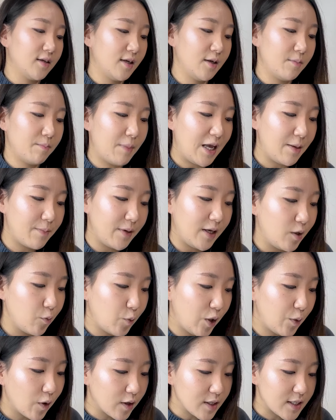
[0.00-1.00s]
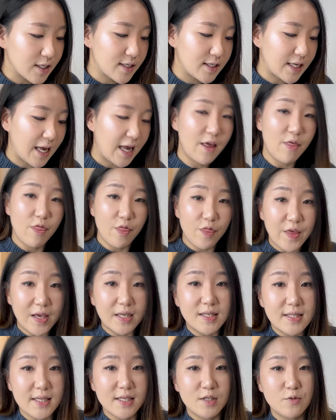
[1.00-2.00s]
Maybe we want to say,
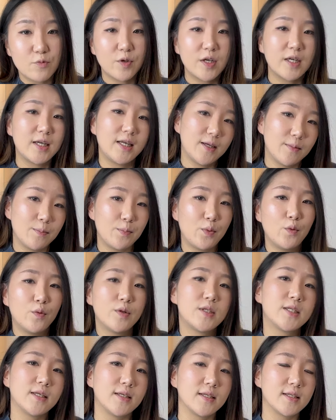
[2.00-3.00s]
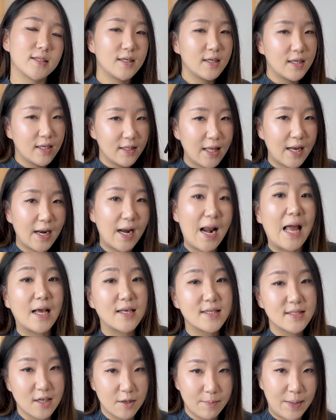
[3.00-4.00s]
this is really important. Then an
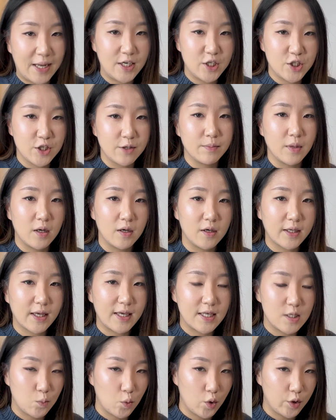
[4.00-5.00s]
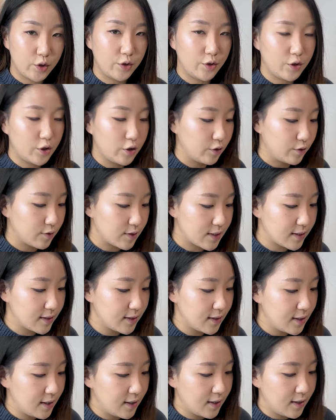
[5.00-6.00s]
exclamation mark is what you use.
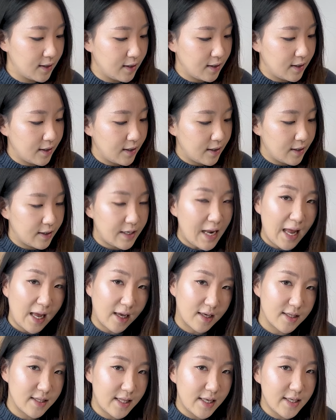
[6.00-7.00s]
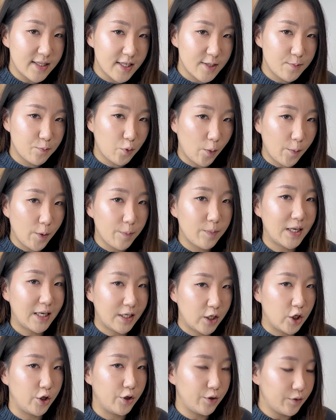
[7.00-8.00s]
Next, this is probably
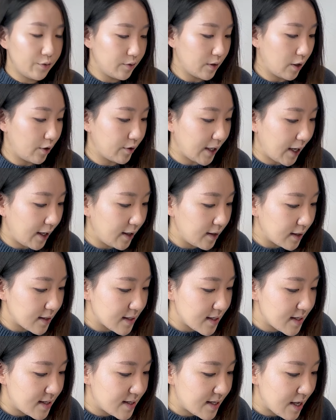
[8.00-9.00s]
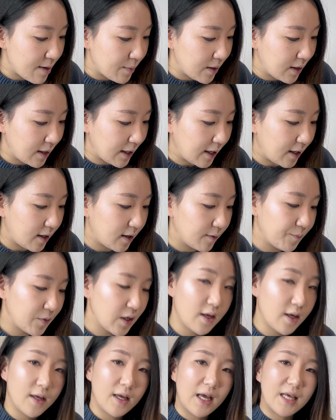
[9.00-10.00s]
new, okay? Simile.
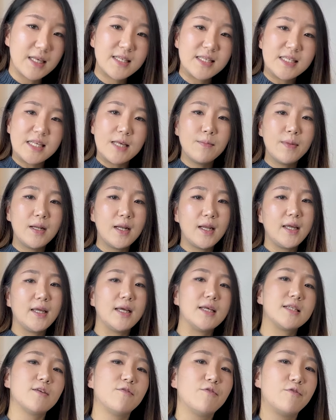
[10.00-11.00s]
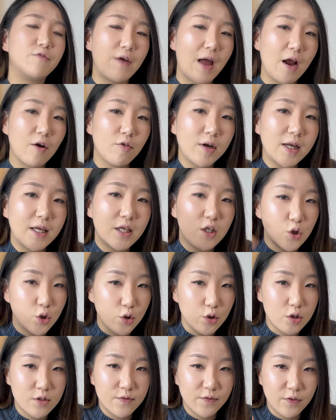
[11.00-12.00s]
A simile is a very
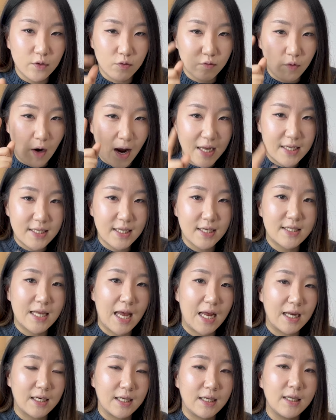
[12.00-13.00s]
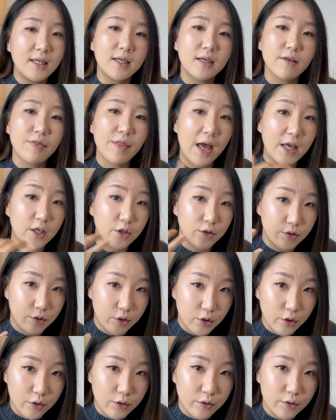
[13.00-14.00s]
useful writing technique that you
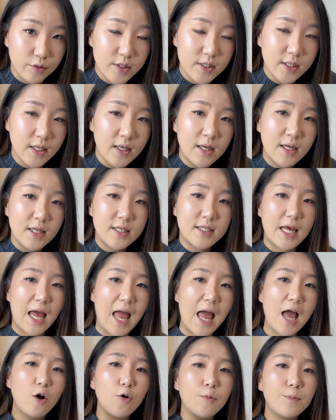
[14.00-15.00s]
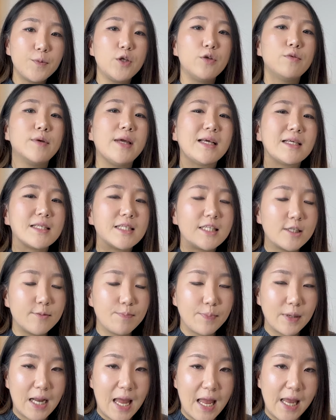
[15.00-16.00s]
use to help you
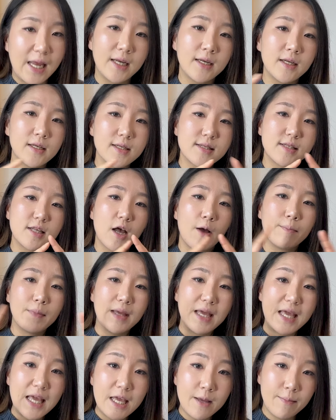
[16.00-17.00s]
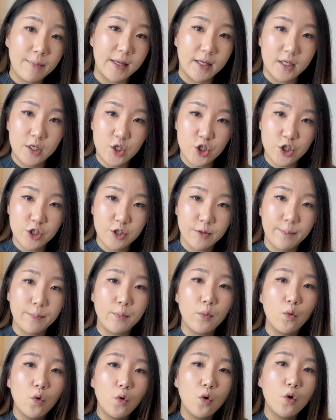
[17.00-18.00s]
explain some image
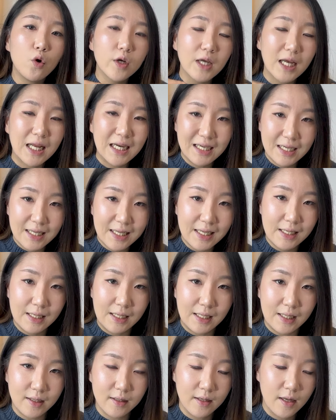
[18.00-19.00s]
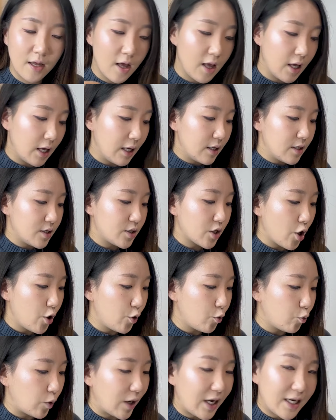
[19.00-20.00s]
more clearly.
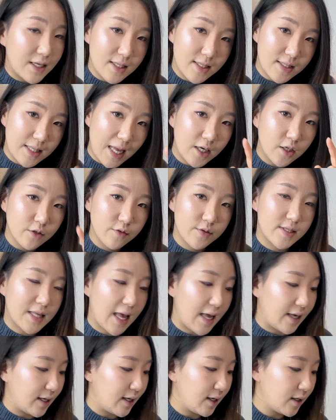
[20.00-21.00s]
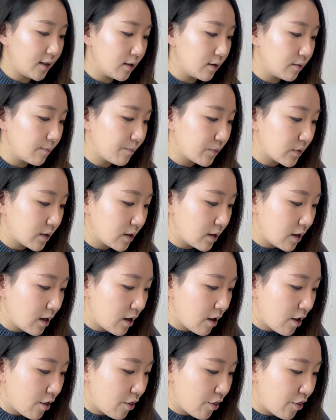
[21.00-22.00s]
So instead of saying,
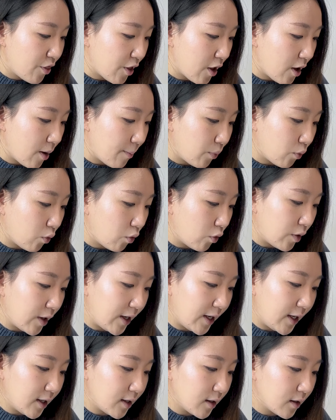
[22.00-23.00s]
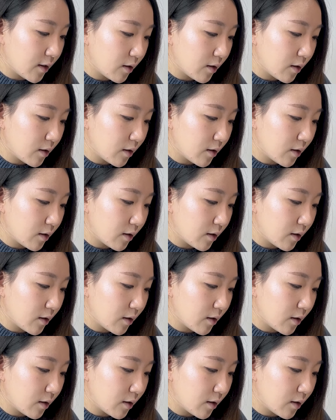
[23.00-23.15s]
the boy